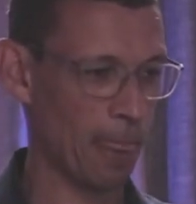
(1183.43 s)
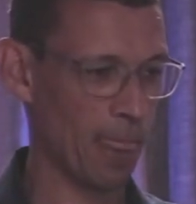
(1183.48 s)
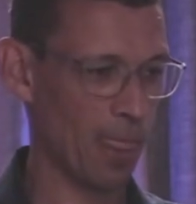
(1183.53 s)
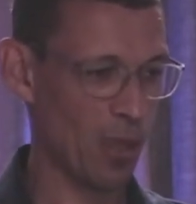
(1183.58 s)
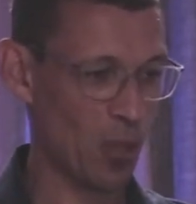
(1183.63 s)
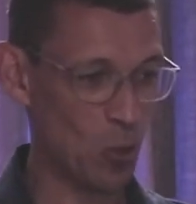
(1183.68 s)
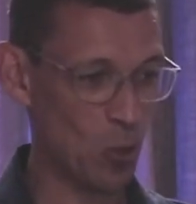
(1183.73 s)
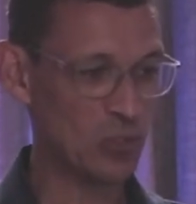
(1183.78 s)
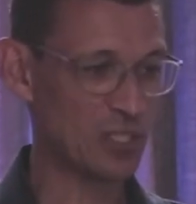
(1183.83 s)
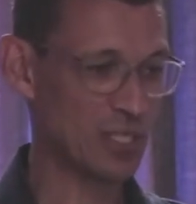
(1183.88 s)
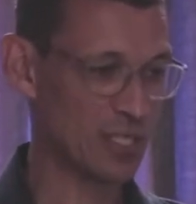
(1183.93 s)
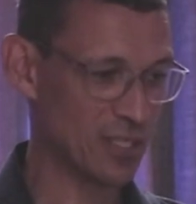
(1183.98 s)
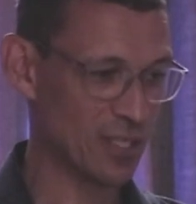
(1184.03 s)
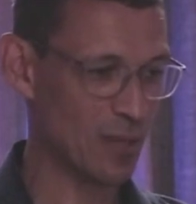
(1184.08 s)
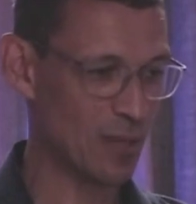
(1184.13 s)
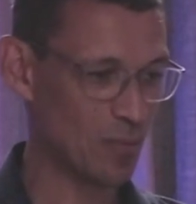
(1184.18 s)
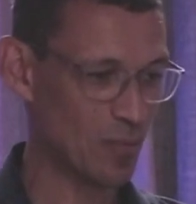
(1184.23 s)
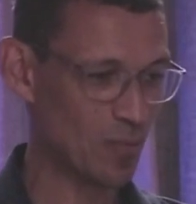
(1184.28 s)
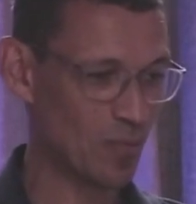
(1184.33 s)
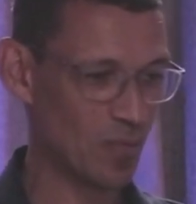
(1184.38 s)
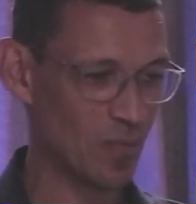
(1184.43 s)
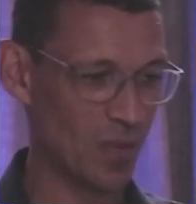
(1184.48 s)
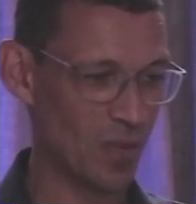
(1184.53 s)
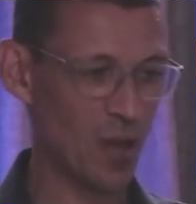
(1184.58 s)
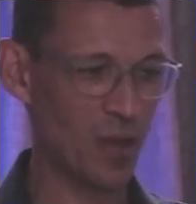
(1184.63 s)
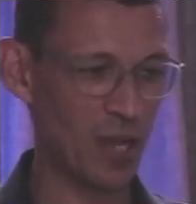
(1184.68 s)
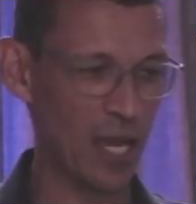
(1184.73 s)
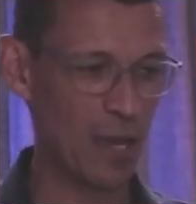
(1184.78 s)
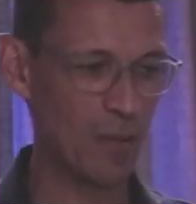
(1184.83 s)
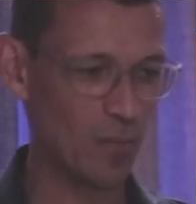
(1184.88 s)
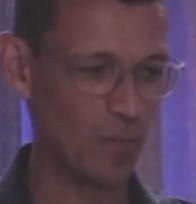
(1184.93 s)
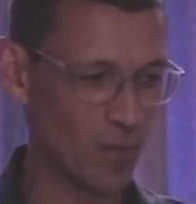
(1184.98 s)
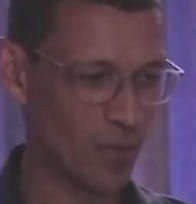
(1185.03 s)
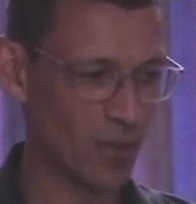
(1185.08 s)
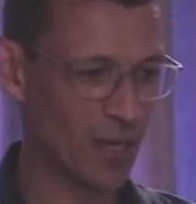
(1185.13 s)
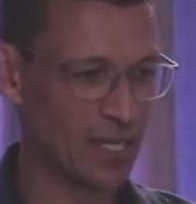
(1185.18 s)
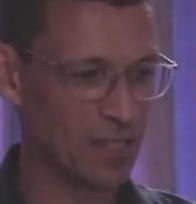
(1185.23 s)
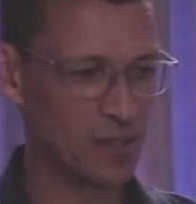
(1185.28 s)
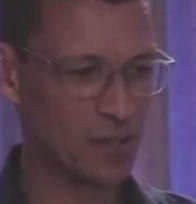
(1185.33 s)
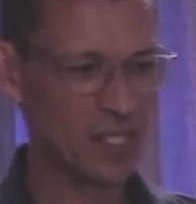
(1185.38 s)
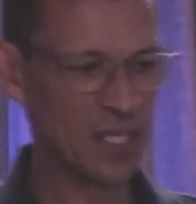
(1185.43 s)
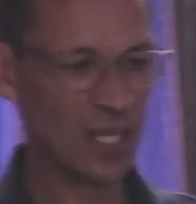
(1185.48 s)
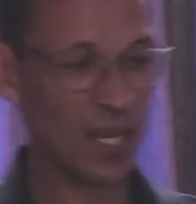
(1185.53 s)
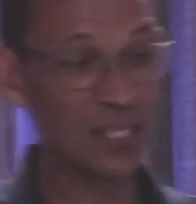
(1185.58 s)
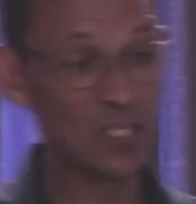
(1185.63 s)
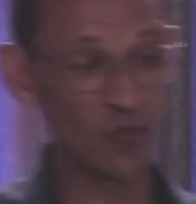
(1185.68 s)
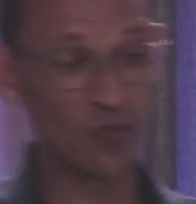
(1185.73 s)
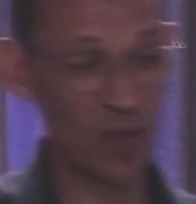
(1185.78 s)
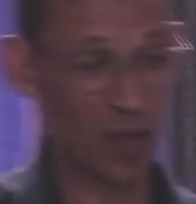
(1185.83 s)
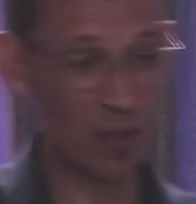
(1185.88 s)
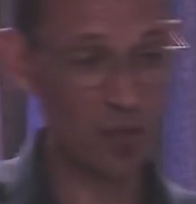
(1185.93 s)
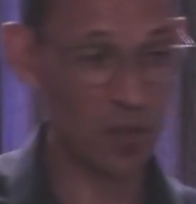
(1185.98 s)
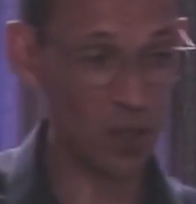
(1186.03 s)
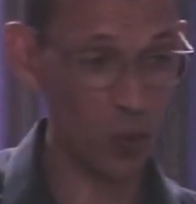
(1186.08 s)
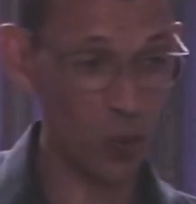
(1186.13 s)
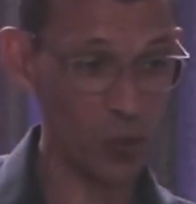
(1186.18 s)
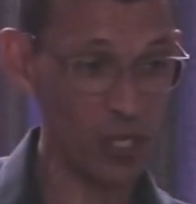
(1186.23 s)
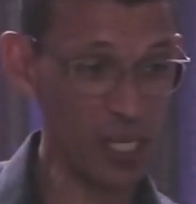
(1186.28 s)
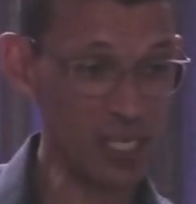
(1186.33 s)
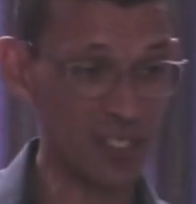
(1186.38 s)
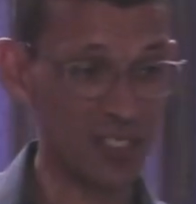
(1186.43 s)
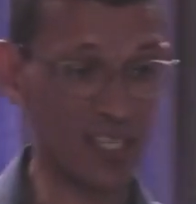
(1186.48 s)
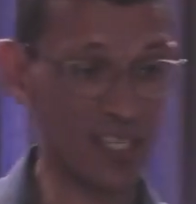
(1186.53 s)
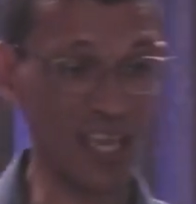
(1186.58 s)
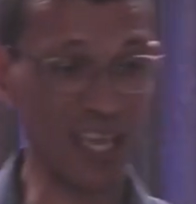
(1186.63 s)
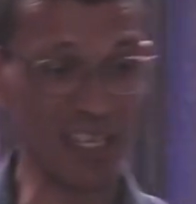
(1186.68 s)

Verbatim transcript: Your sister. Okay. Right. I just felt that the Lord is, is